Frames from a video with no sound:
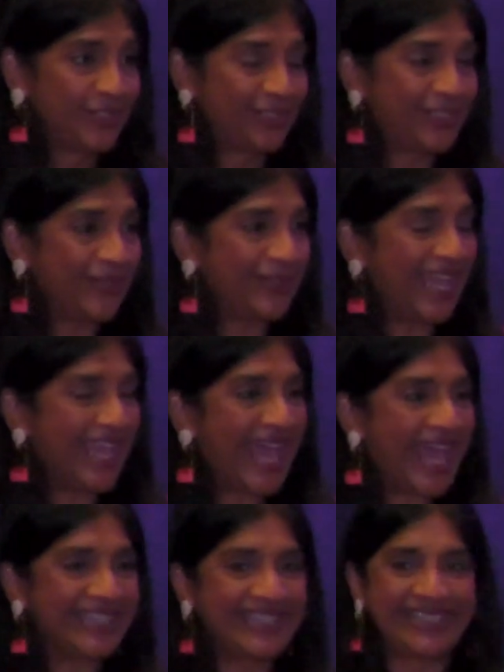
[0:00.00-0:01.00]
So they
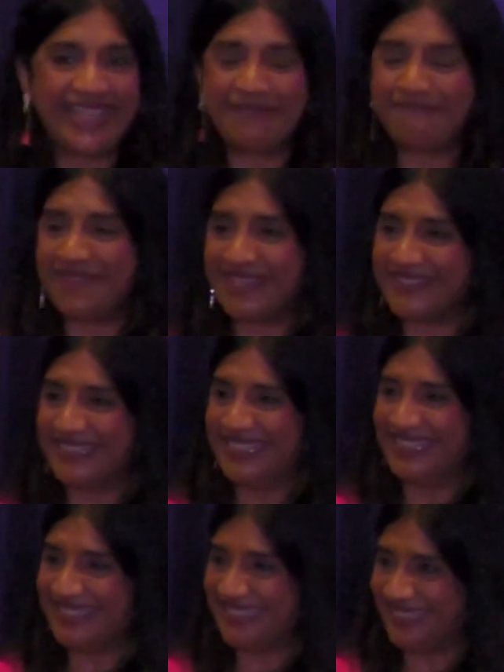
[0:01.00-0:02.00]
asked the
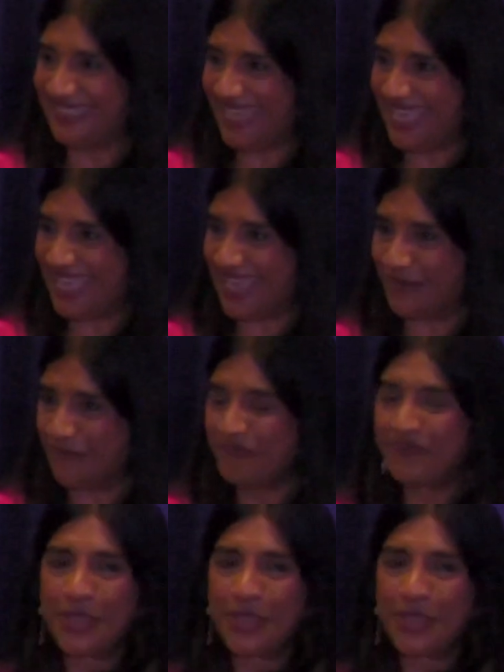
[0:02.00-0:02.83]
Americans again,